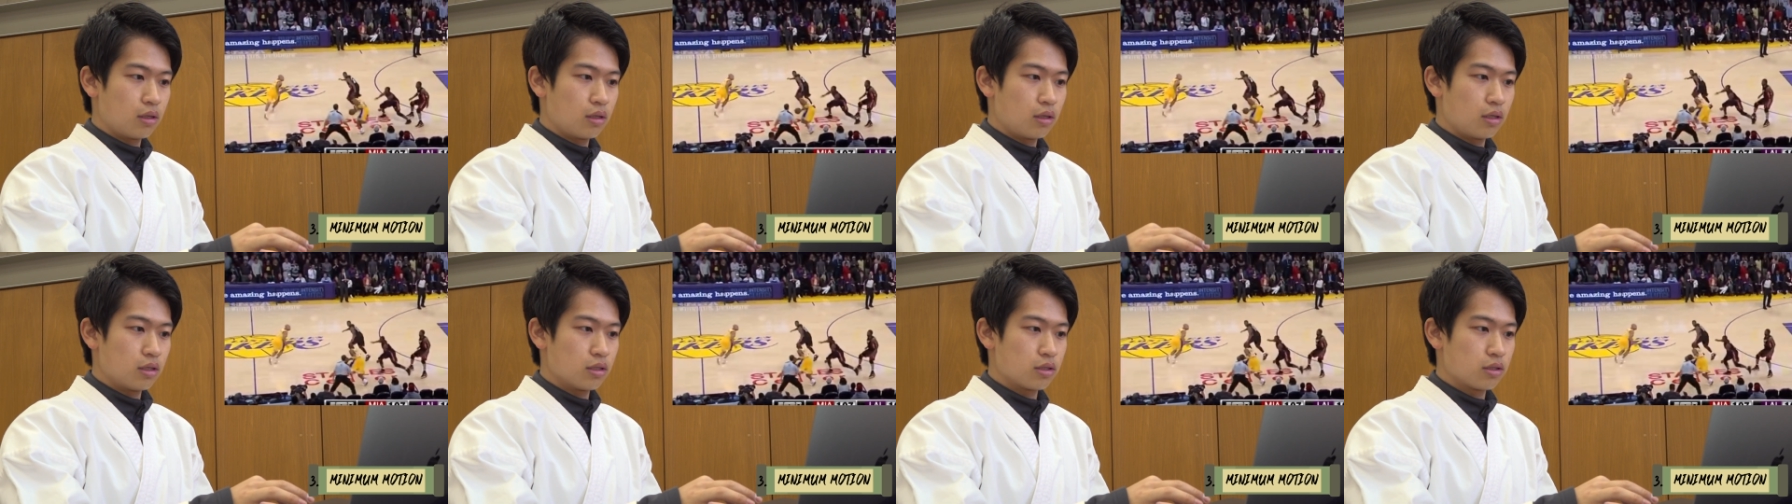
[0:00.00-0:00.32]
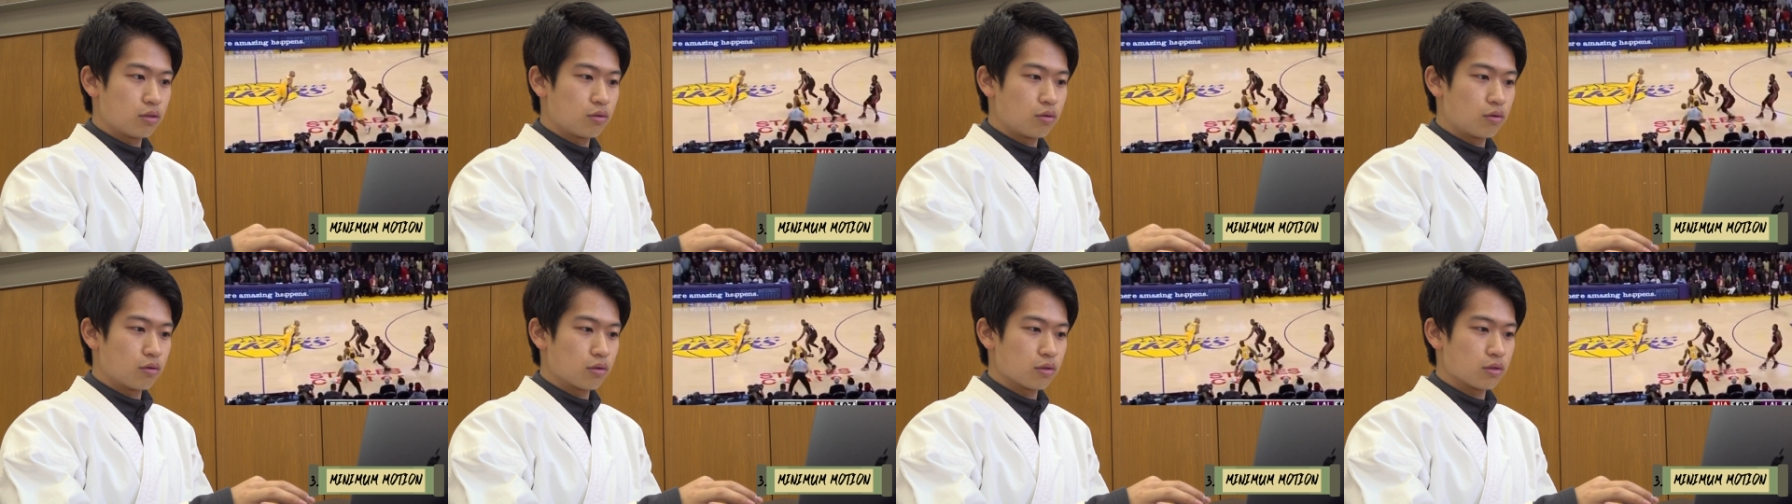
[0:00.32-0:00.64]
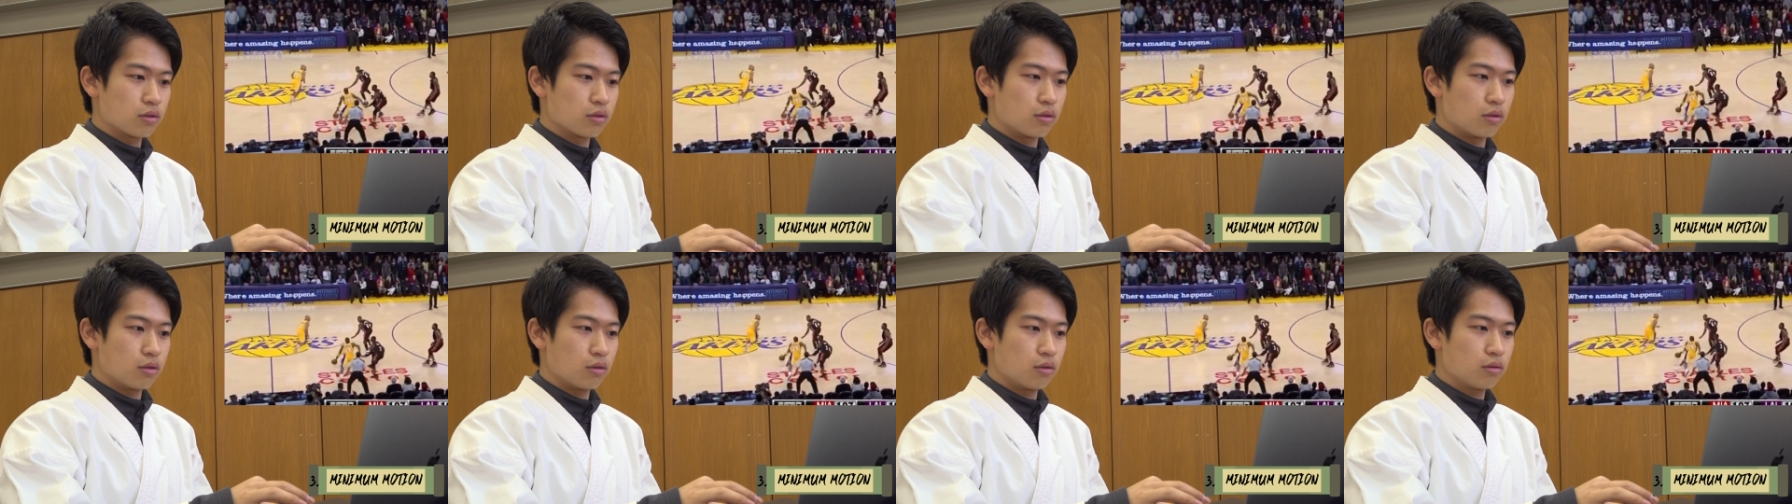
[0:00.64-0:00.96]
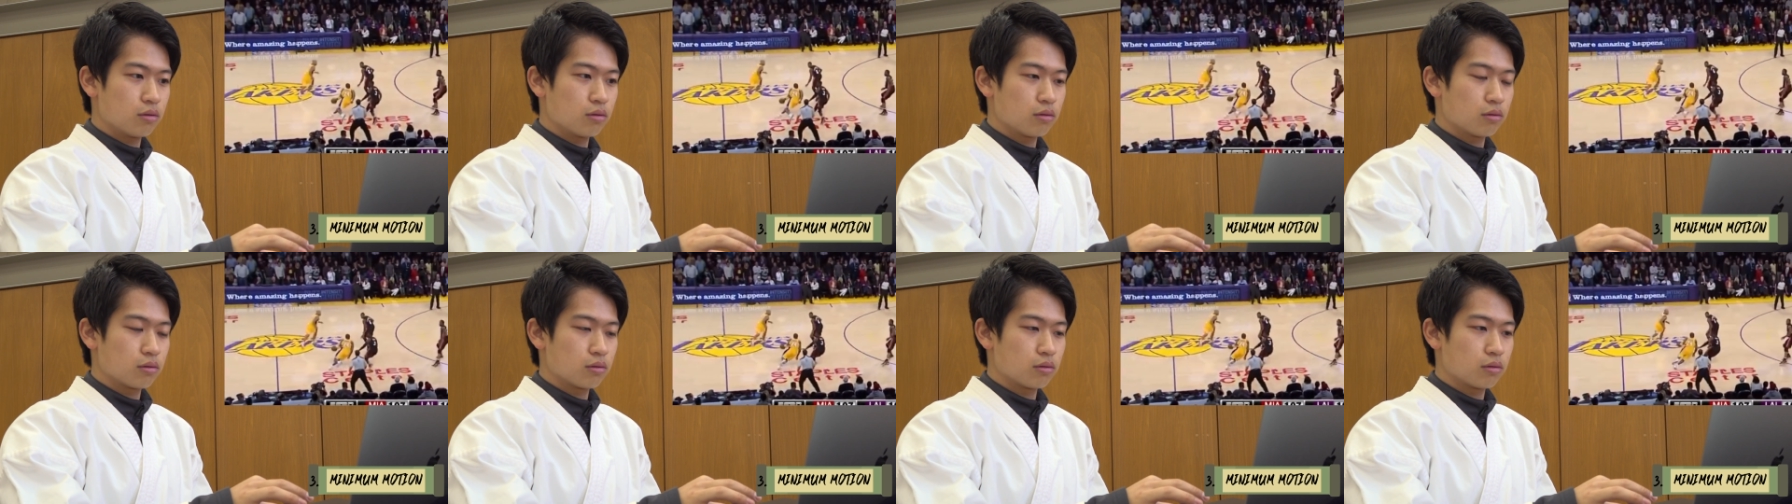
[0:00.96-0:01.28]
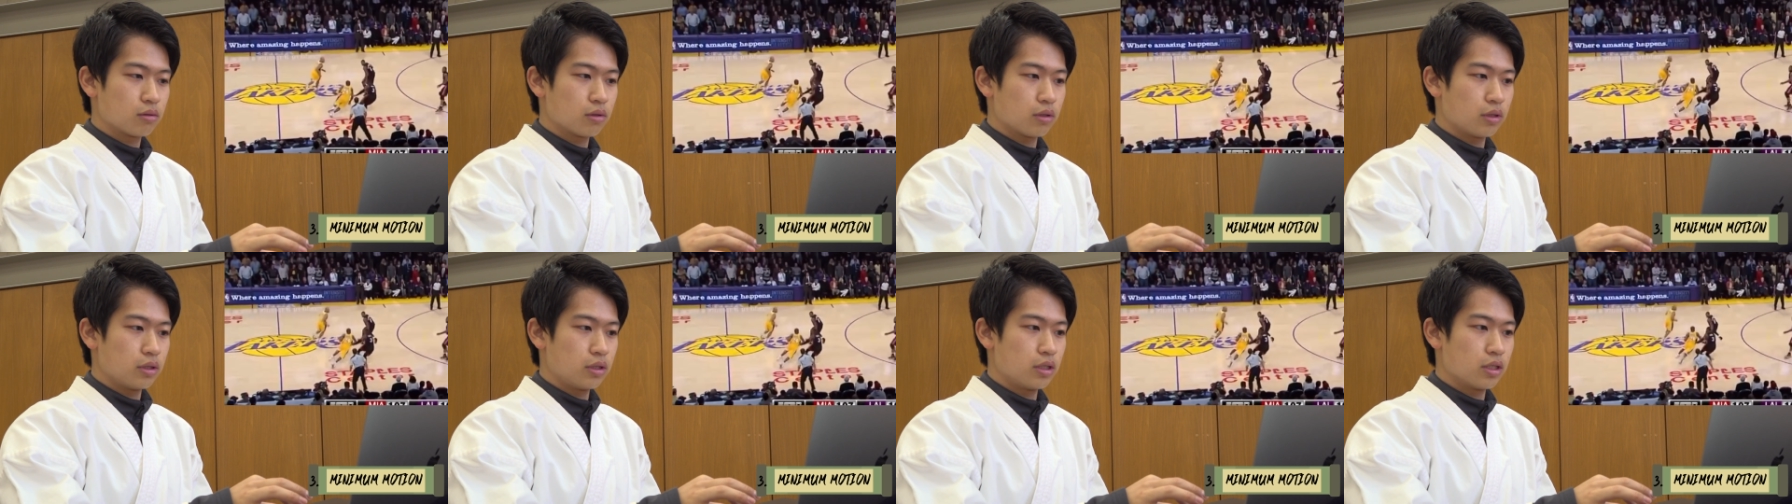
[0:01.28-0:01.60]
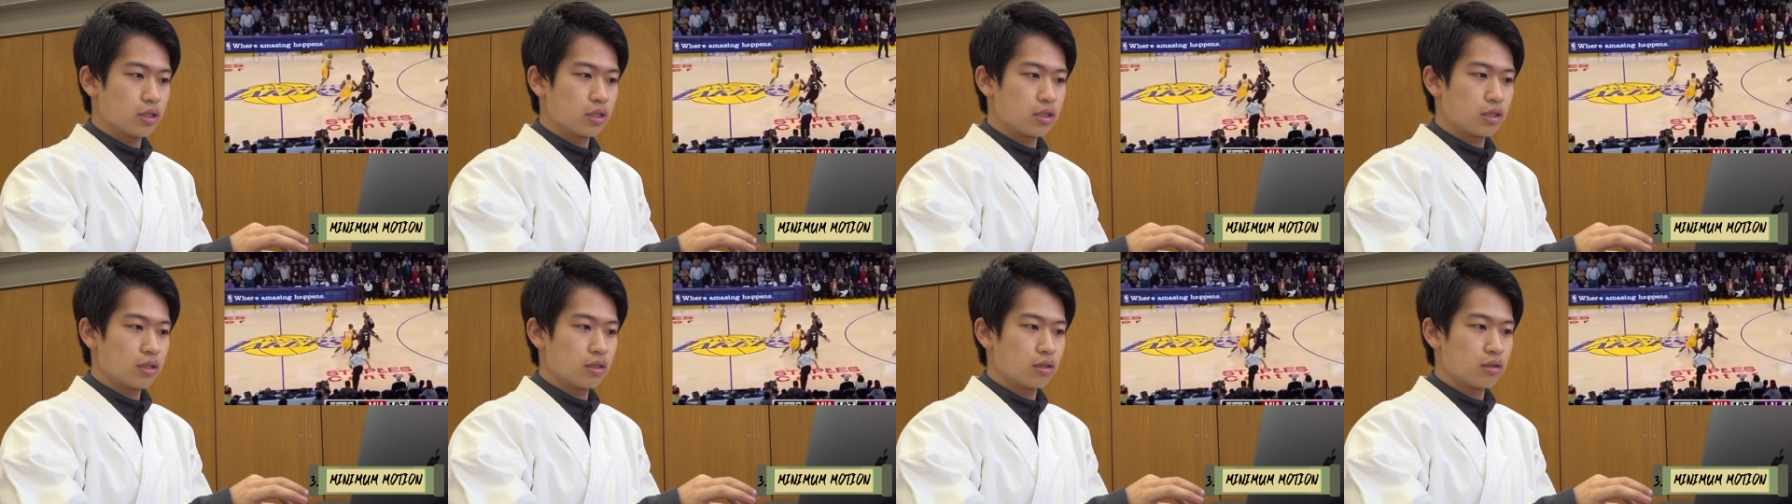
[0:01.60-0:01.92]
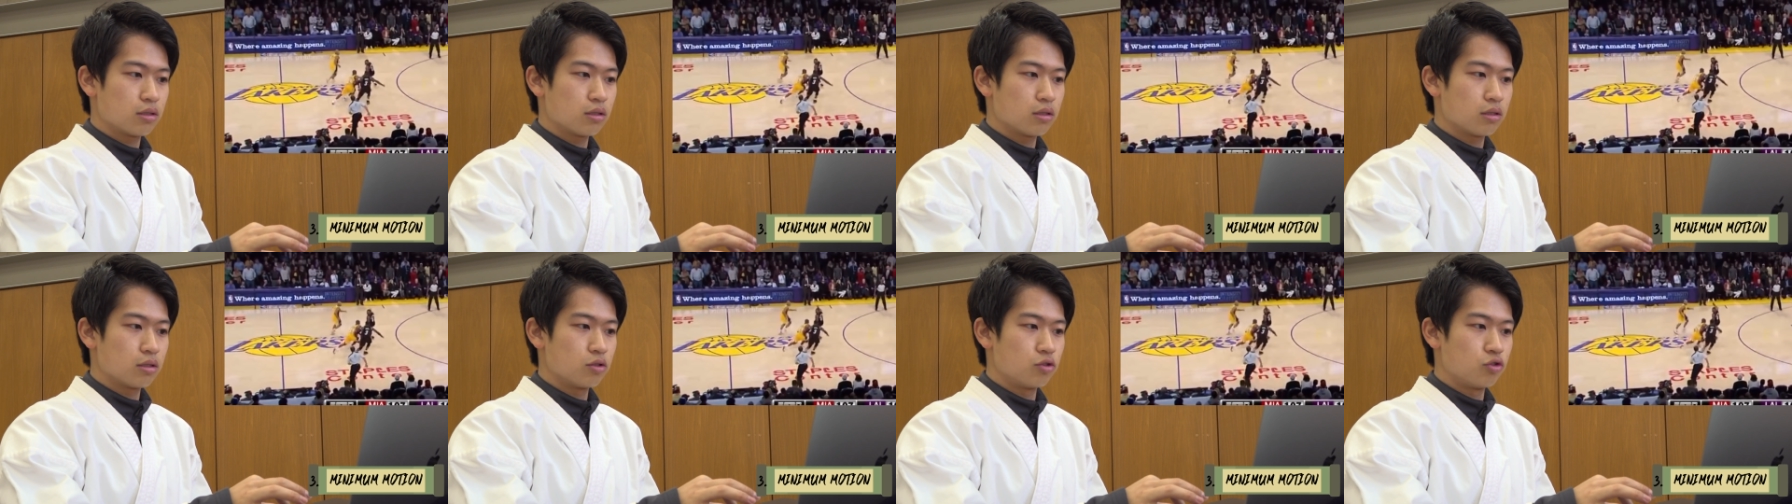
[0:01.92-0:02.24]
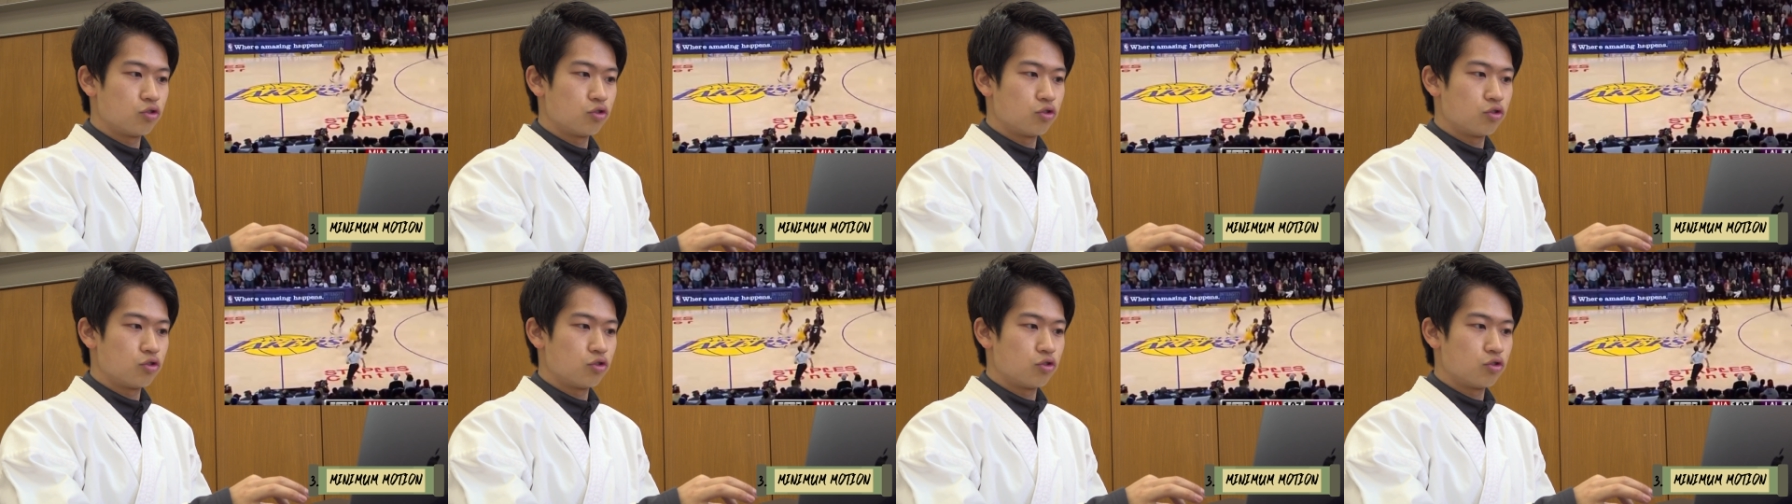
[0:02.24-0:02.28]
his torso doesn't